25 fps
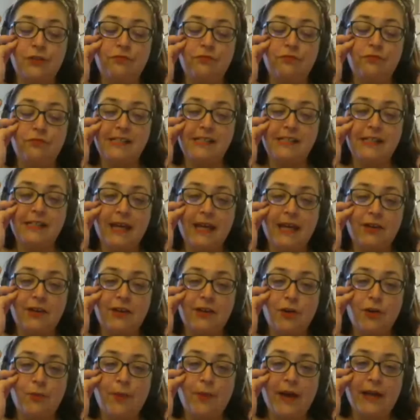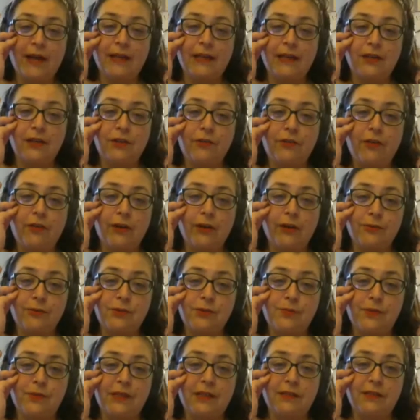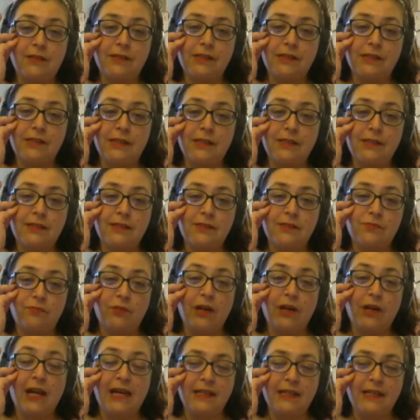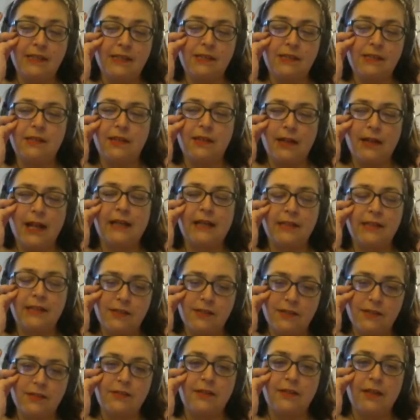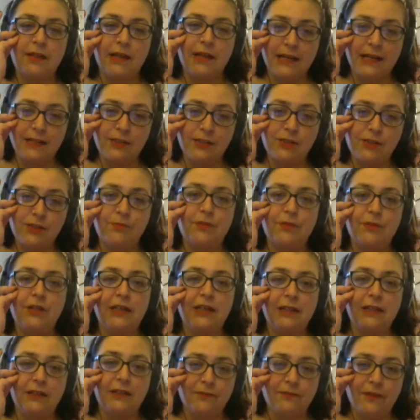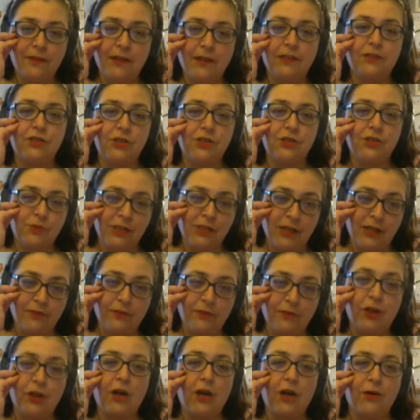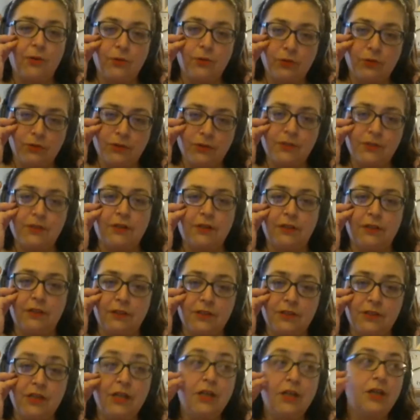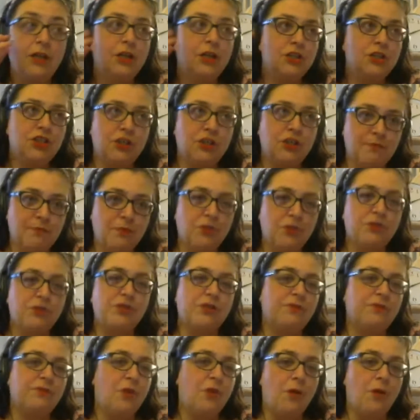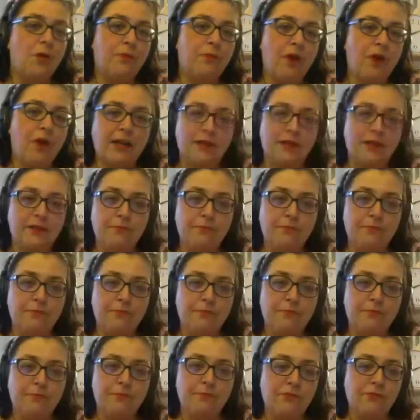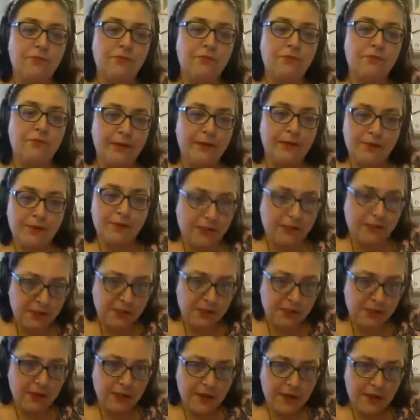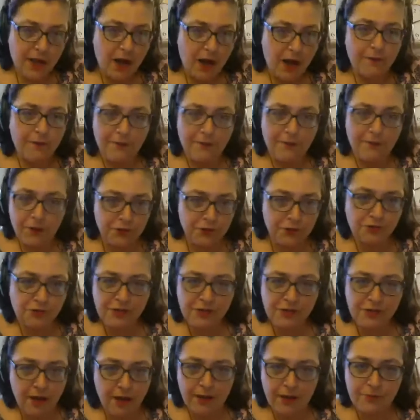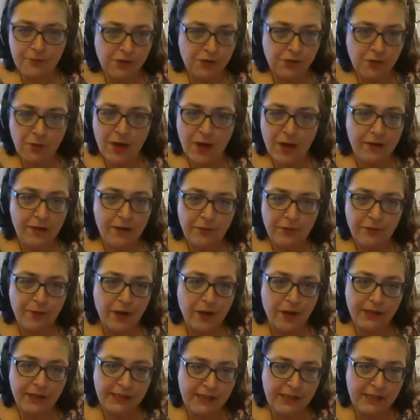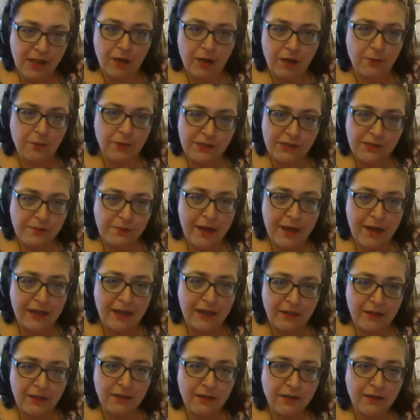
reason they're called Penny and Groat because it relates to the Lannisters and the Lannister money and the fact that she was given gold, and she must have got pregnant by being raped 100 times or whatever by Tywin's men.